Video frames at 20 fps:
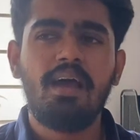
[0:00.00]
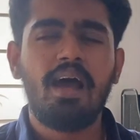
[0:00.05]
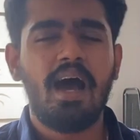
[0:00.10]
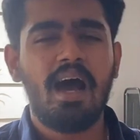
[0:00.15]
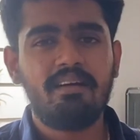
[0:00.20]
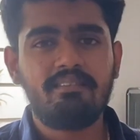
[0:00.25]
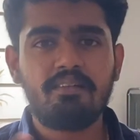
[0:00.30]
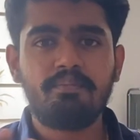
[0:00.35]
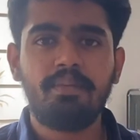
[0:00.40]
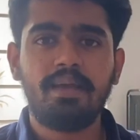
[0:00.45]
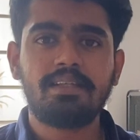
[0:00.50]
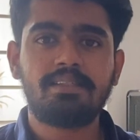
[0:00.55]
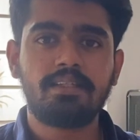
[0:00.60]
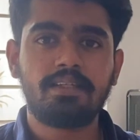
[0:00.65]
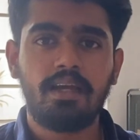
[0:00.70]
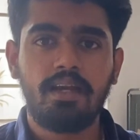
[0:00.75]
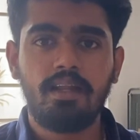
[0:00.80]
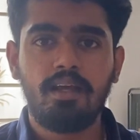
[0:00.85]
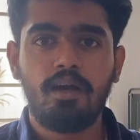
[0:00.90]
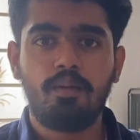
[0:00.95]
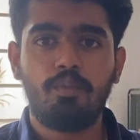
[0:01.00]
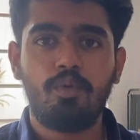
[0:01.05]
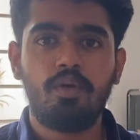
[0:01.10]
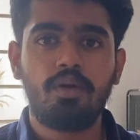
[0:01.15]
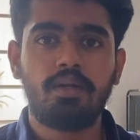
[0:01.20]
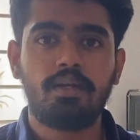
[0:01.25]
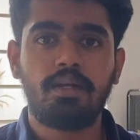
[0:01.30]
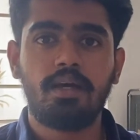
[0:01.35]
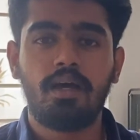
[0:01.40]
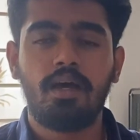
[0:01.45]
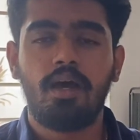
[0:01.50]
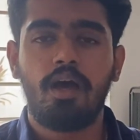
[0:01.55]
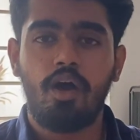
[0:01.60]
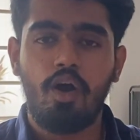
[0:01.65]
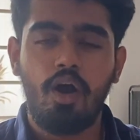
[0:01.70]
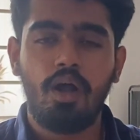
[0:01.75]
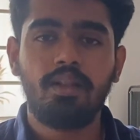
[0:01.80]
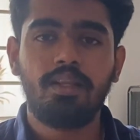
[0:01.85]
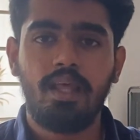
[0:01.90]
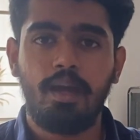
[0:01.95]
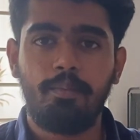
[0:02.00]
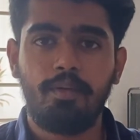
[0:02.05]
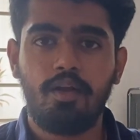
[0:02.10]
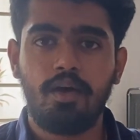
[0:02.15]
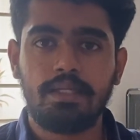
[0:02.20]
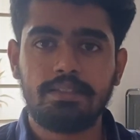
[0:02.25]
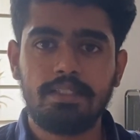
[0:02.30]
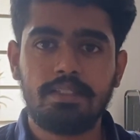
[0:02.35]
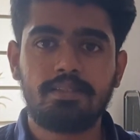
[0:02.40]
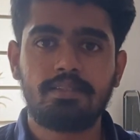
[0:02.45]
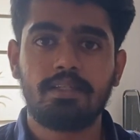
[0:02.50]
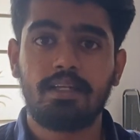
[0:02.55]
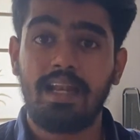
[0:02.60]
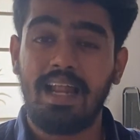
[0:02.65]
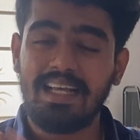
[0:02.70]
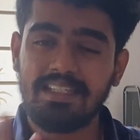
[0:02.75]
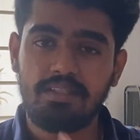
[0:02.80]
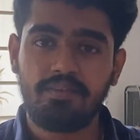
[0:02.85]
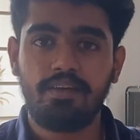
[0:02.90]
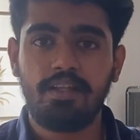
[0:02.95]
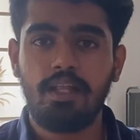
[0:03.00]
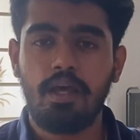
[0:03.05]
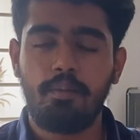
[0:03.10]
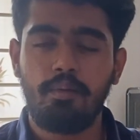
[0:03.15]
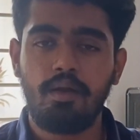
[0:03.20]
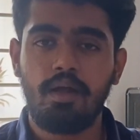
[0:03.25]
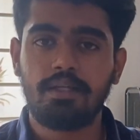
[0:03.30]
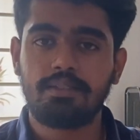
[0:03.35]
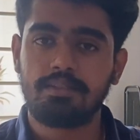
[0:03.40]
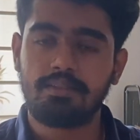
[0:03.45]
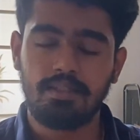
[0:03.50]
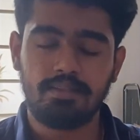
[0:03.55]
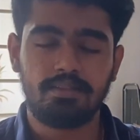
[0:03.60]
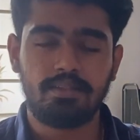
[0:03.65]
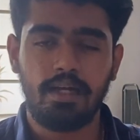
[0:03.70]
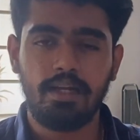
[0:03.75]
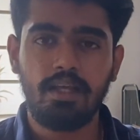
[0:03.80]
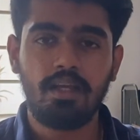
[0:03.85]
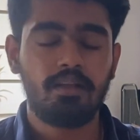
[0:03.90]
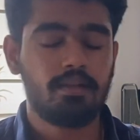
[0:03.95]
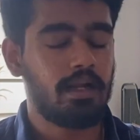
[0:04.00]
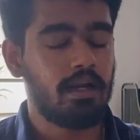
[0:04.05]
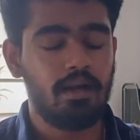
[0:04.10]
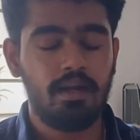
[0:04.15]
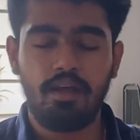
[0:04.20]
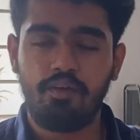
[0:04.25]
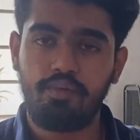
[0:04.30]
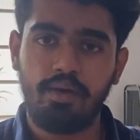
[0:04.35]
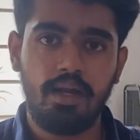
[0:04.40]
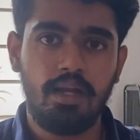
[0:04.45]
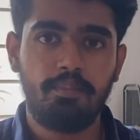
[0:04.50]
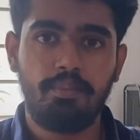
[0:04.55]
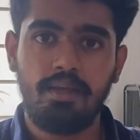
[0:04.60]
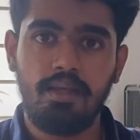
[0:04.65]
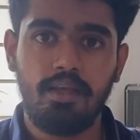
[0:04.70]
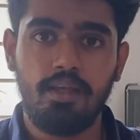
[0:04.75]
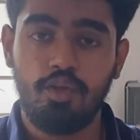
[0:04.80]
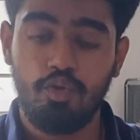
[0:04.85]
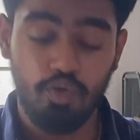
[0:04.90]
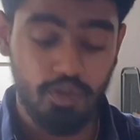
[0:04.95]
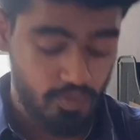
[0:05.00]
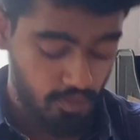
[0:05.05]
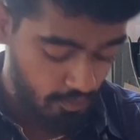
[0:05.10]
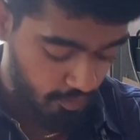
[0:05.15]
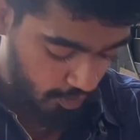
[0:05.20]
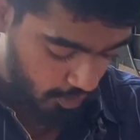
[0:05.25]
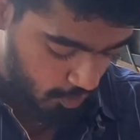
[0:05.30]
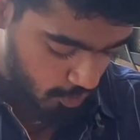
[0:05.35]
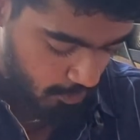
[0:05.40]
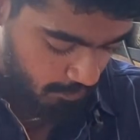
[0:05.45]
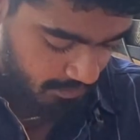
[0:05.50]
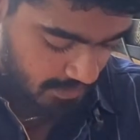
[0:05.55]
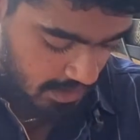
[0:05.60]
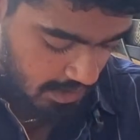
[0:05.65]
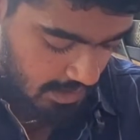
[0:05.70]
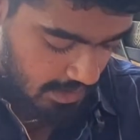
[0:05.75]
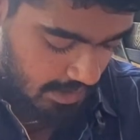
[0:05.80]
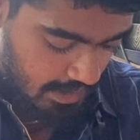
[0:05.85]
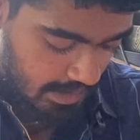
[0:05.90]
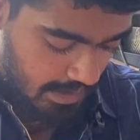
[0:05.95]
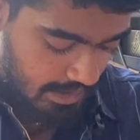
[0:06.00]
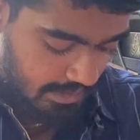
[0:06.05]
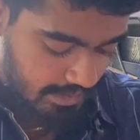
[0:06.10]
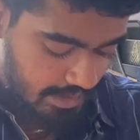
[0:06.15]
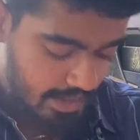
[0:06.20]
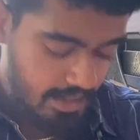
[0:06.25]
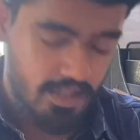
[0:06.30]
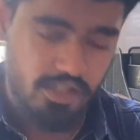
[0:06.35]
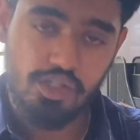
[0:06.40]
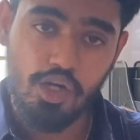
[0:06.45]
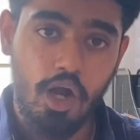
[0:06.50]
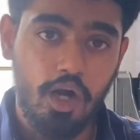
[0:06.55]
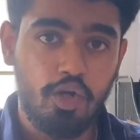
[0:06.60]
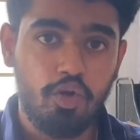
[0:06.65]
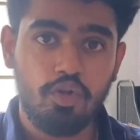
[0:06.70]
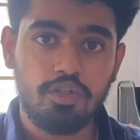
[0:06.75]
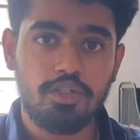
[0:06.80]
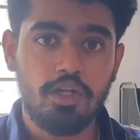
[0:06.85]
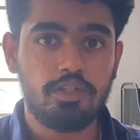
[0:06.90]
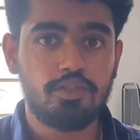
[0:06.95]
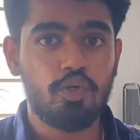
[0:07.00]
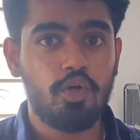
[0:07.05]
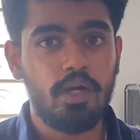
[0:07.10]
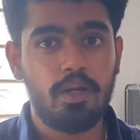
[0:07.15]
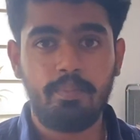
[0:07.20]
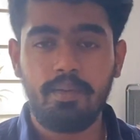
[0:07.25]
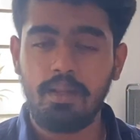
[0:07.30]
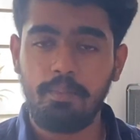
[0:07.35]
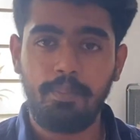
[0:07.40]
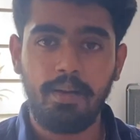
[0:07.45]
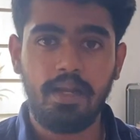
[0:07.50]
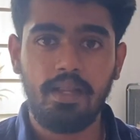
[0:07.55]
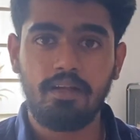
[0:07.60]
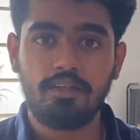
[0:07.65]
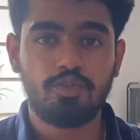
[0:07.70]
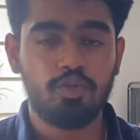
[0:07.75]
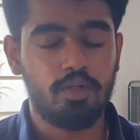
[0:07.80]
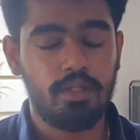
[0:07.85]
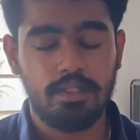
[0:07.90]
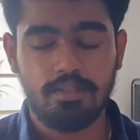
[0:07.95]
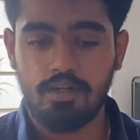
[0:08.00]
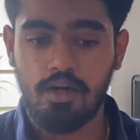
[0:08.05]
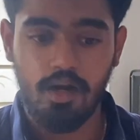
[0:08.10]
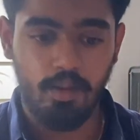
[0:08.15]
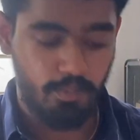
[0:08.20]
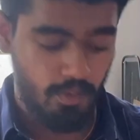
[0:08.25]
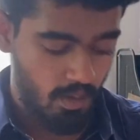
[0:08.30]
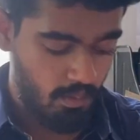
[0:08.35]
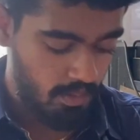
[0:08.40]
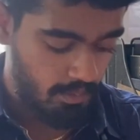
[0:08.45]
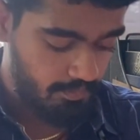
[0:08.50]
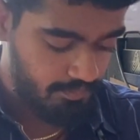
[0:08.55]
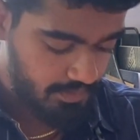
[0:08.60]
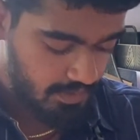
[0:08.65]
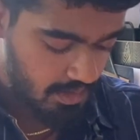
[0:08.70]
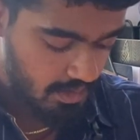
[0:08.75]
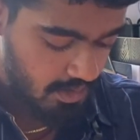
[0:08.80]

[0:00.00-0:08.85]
have a basic idea about all the amino acids. Classify the amino acids and study. That will definitely be useful for you. Then short notes also, it will be repeating. So that's not a problem.